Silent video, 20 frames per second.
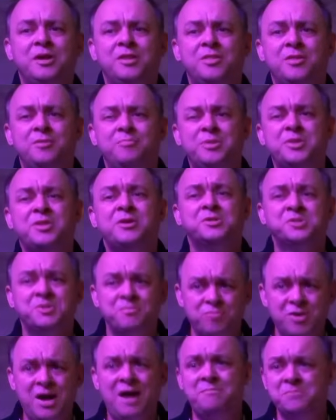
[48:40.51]
and, but there are
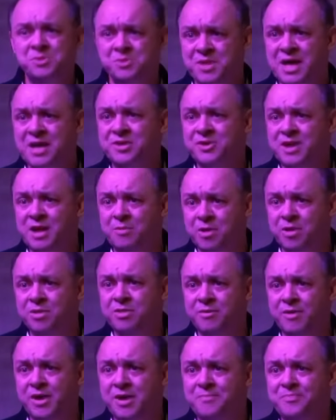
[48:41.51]
some problems with actor network
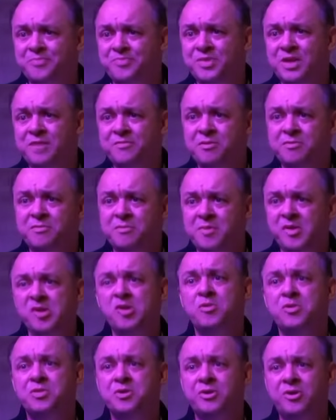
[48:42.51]
theory, if you're
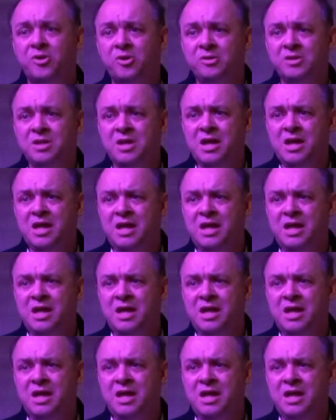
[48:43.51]
familiar with it at all.